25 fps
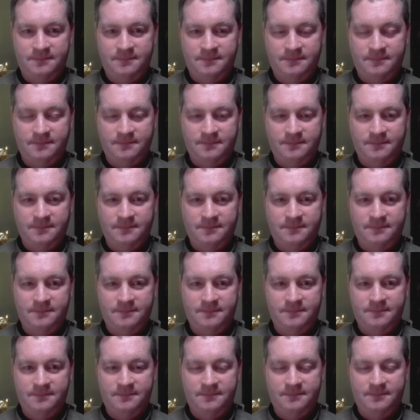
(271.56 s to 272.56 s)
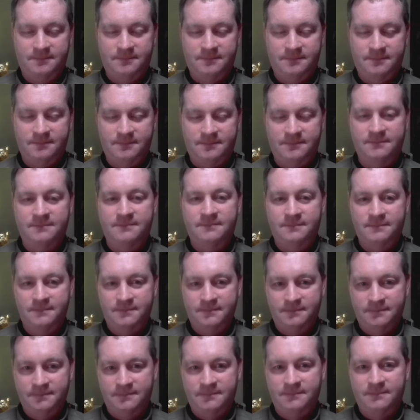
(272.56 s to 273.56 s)

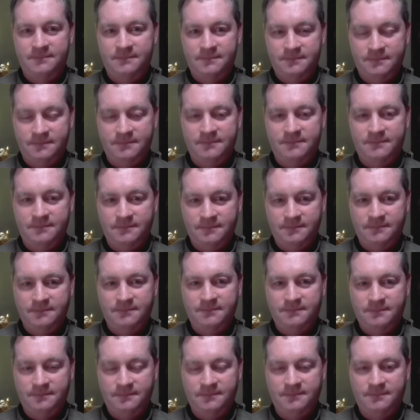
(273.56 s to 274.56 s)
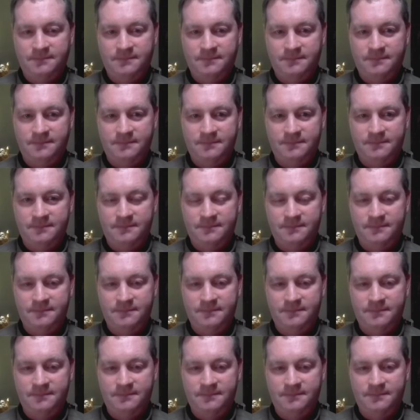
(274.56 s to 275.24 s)
The person shown says nothing.